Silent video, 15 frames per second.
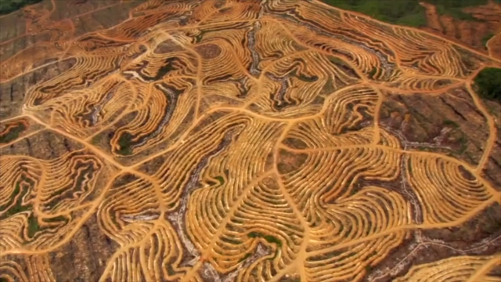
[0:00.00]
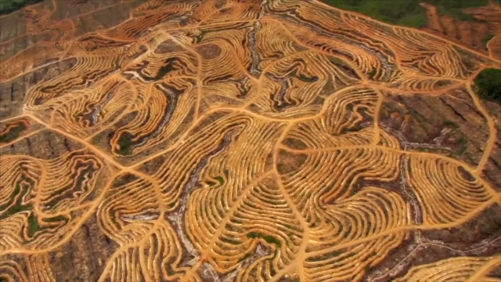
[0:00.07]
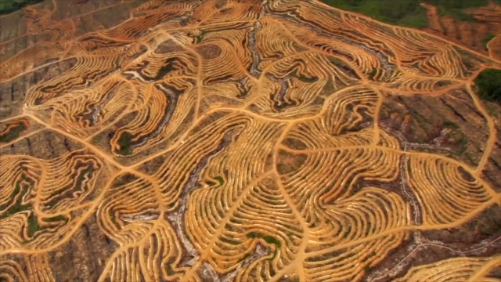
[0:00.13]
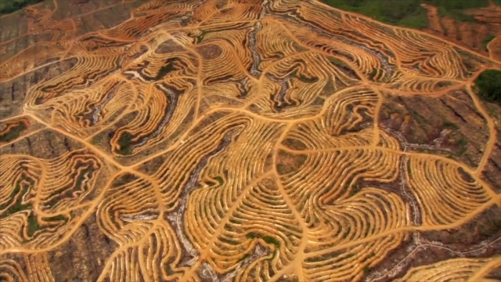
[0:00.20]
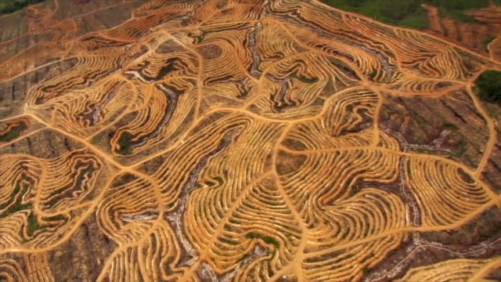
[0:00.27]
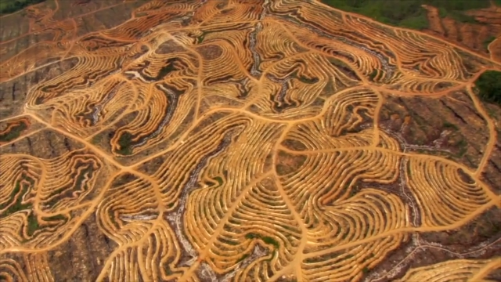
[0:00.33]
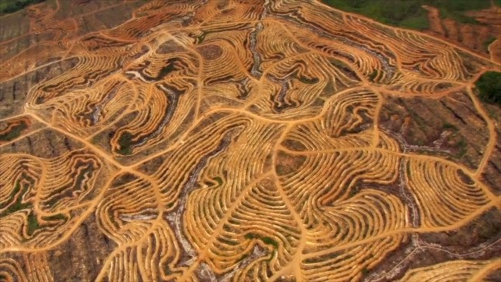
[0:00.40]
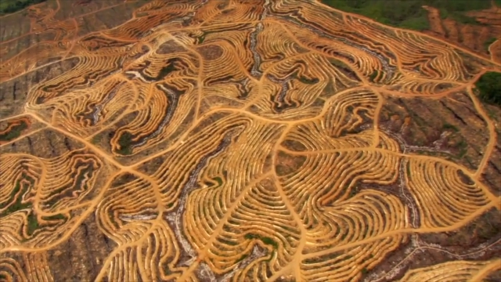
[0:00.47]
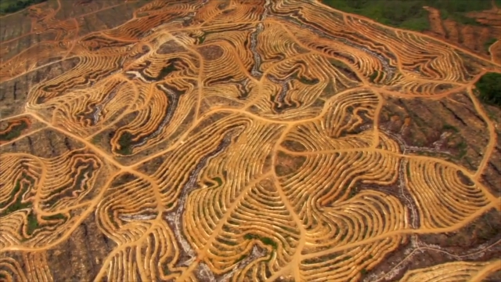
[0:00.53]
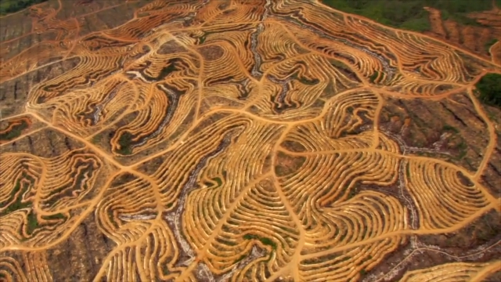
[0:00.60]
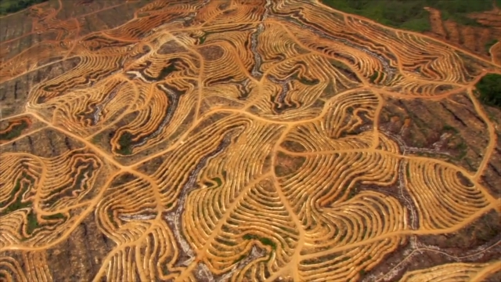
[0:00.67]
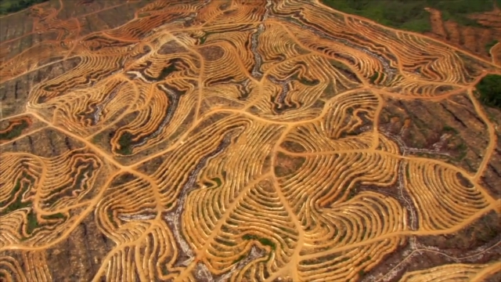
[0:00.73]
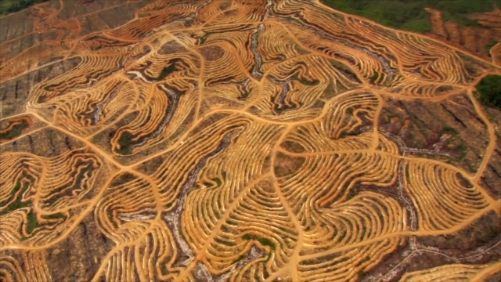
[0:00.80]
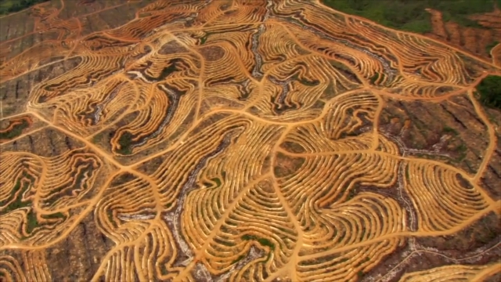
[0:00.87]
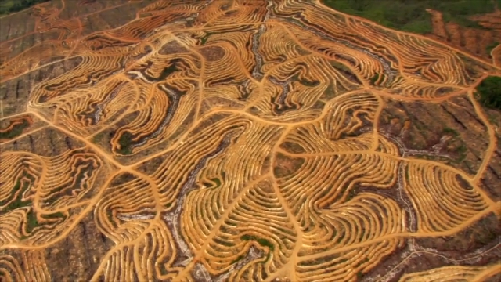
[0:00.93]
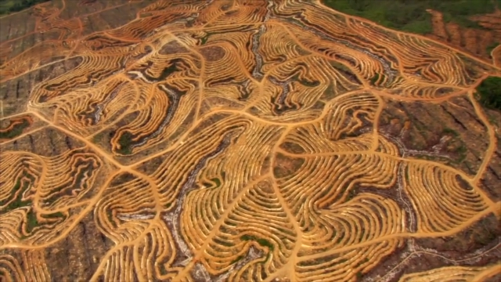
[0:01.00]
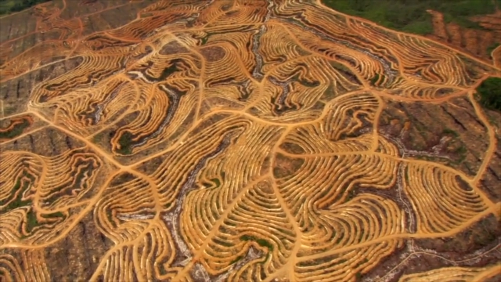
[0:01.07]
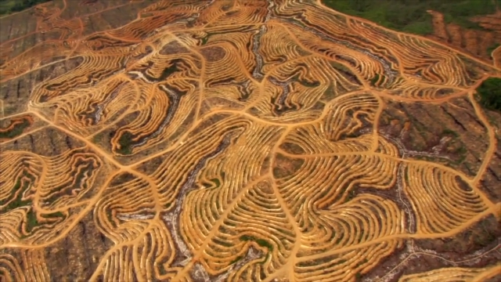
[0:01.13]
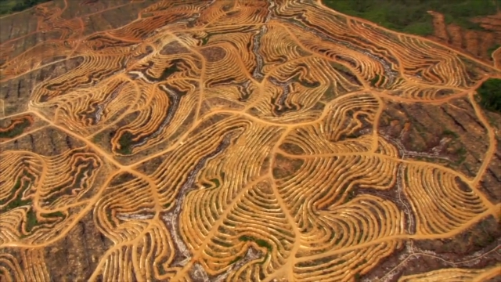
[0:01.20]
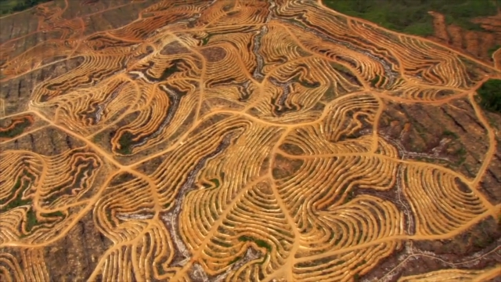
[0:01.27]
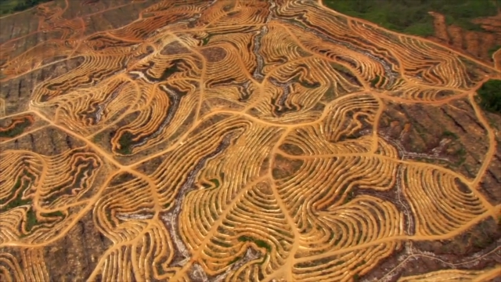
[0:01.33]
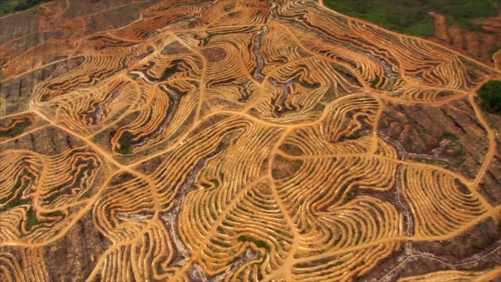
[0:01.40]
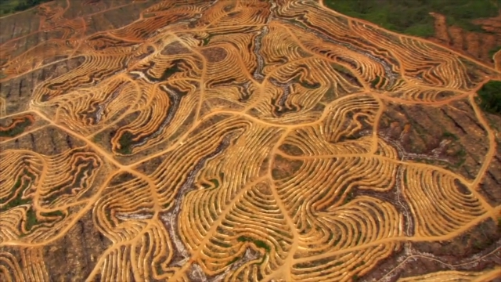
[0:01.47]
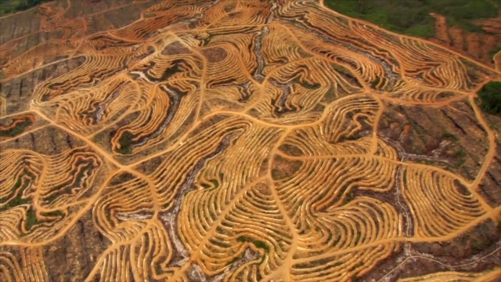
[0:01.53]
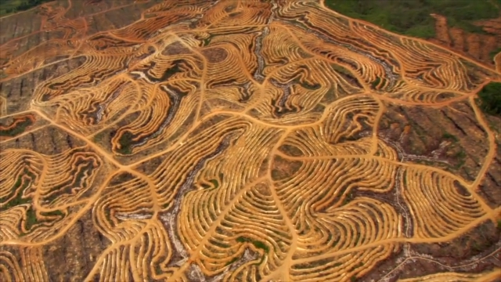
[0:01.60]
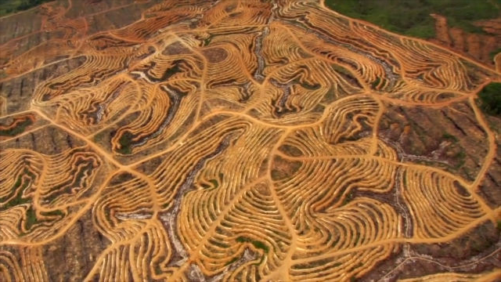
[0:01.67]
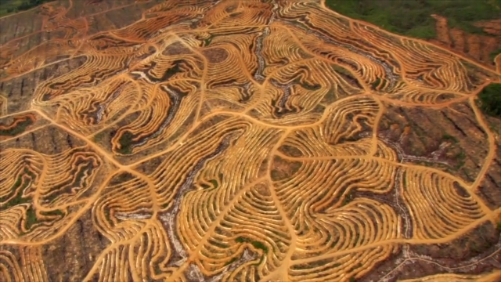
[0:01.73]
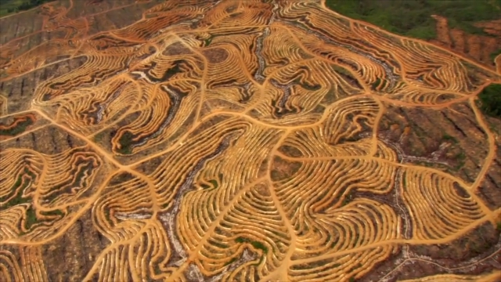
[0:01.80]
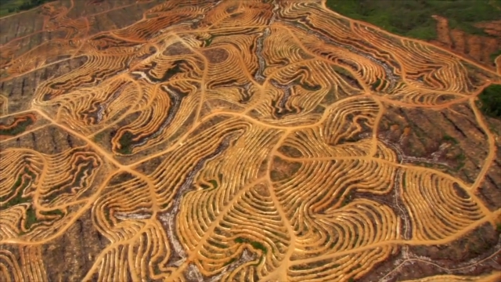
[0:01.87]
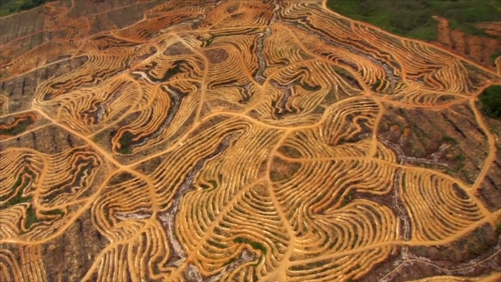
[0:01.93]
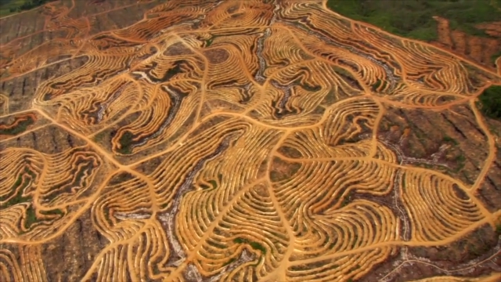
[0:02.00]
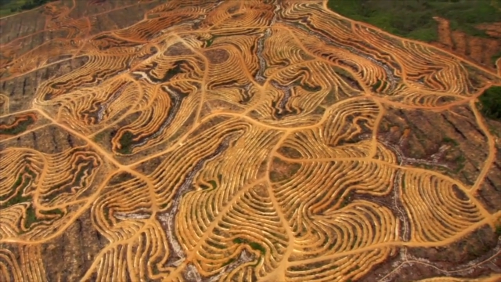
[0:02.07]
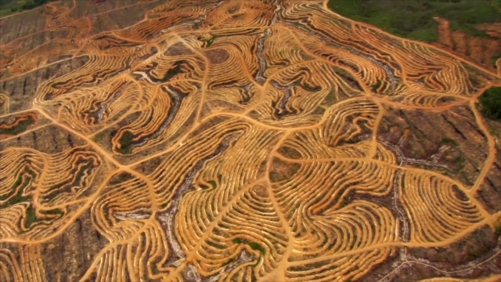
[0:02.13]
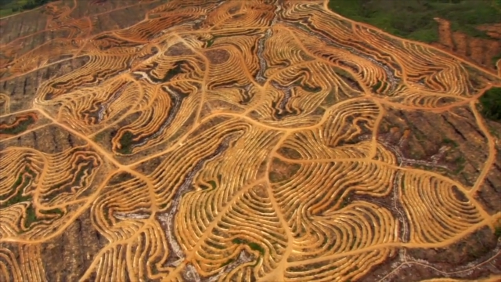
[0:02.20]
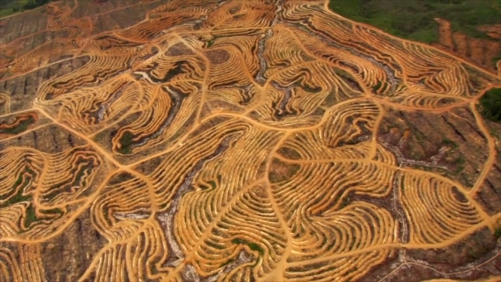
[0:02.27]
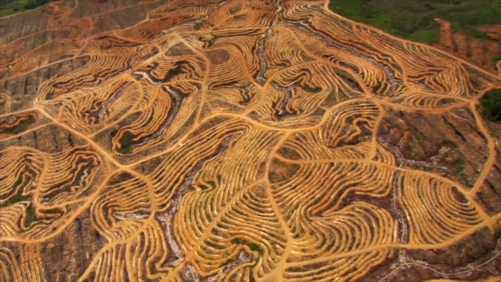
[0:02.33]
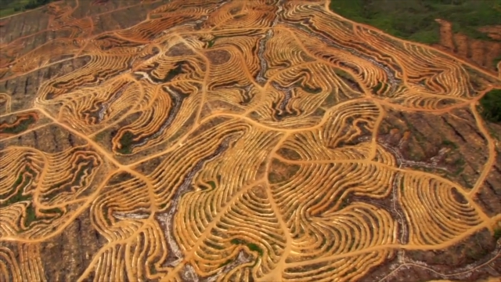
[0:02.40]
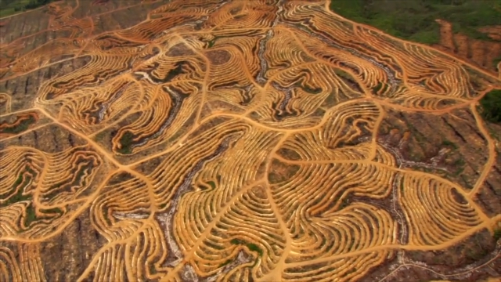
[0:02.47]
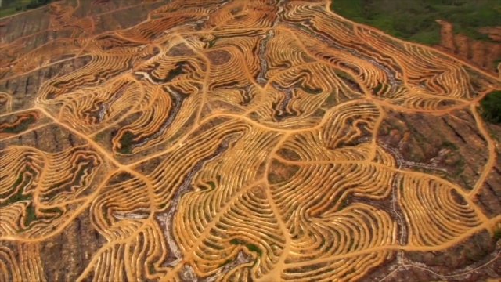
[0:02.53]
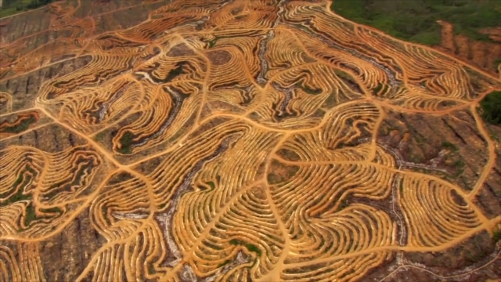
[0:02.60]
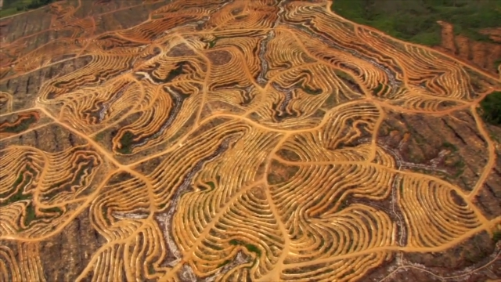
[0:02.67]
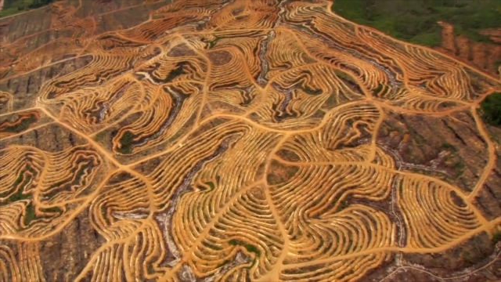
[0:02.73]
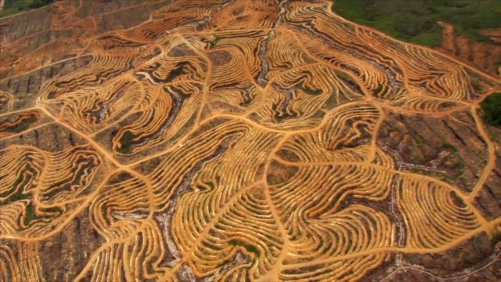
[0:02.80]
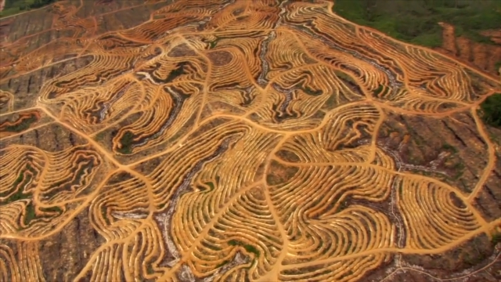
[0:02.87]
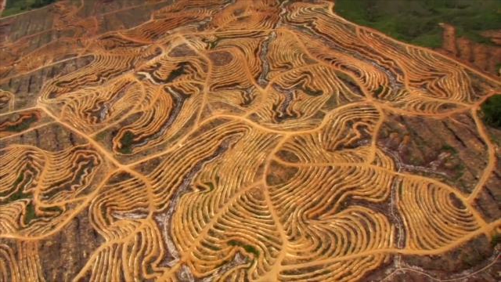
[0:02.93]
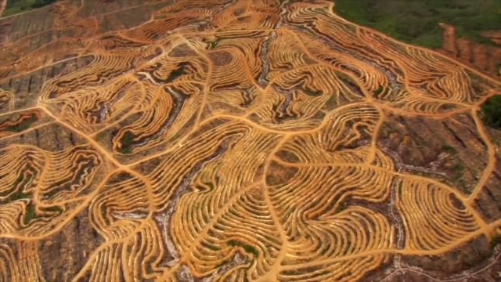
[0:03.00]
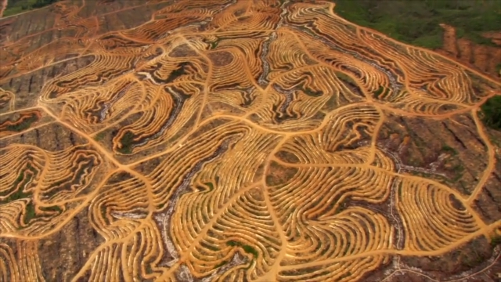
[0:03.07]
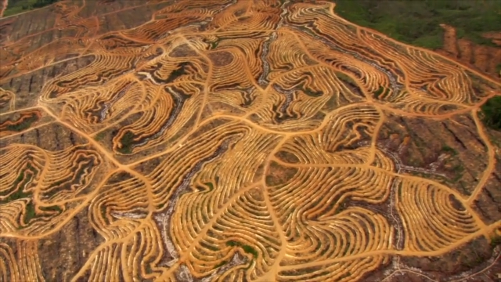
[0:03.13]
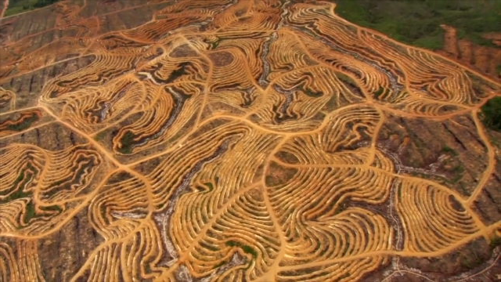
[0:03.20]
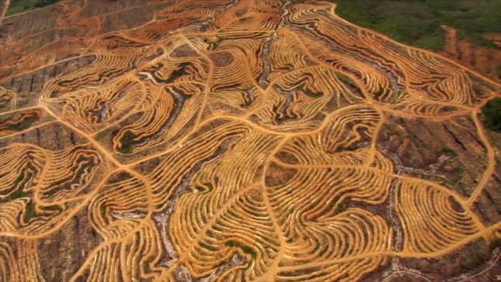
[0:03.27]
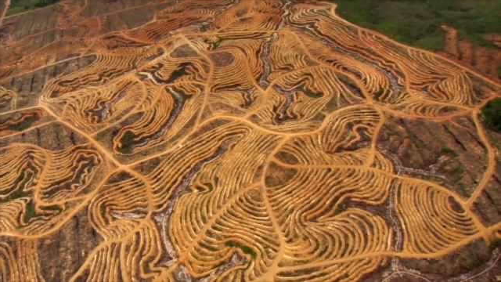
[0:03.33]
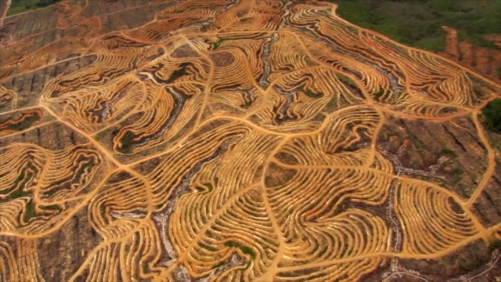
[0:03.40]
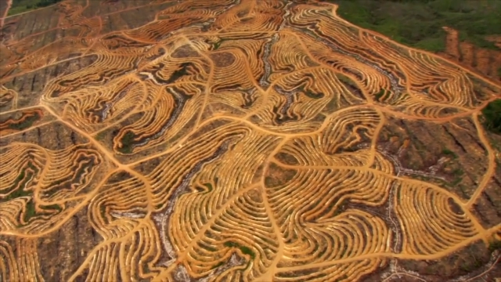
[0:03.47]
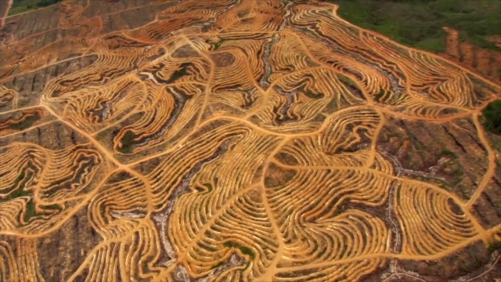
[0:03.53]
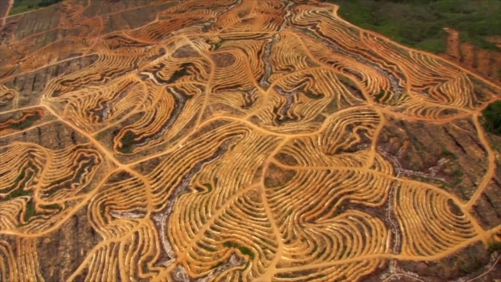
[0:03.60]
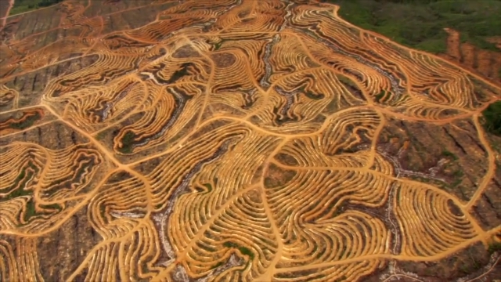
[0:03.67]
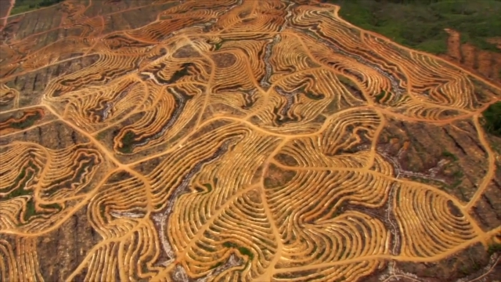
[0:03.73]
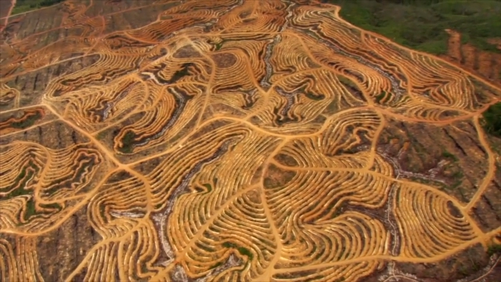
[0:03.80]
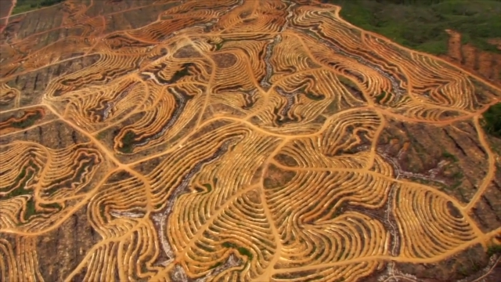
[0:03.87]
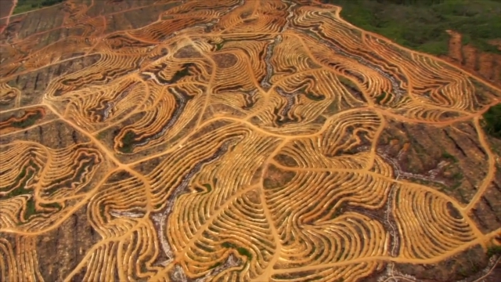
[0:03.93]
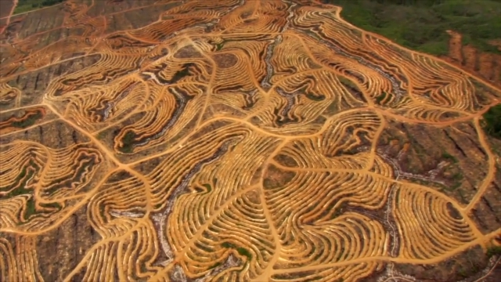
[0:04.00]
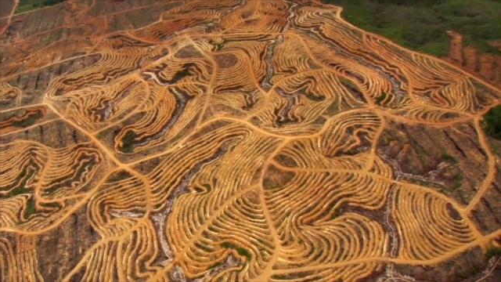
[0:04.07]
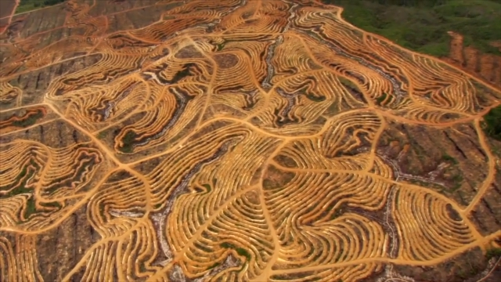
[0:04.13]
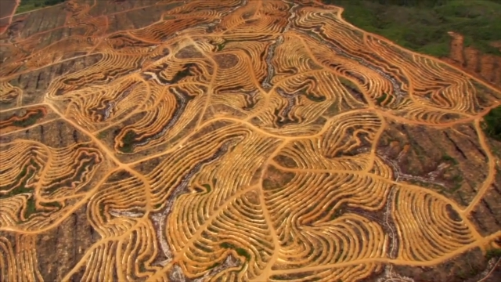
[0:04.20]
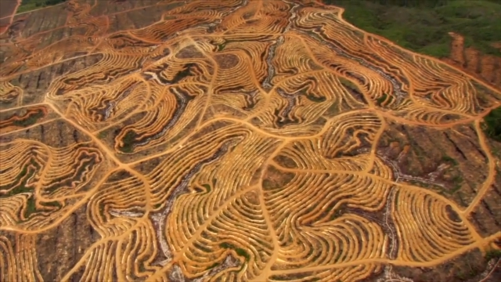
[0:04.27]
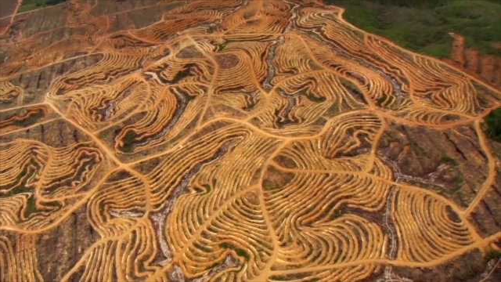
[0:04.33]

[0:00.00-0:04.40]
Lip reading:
(no speaker visible)